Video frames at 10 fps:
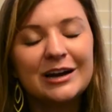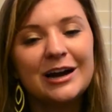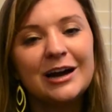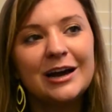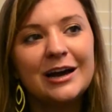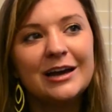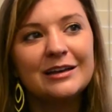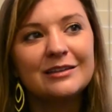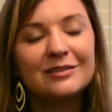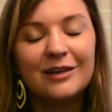
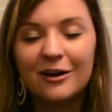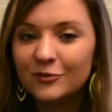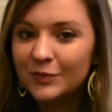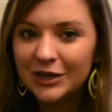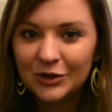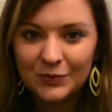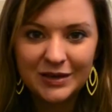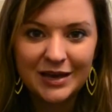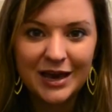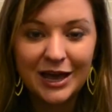I love being a
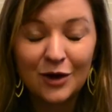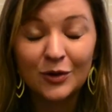PA.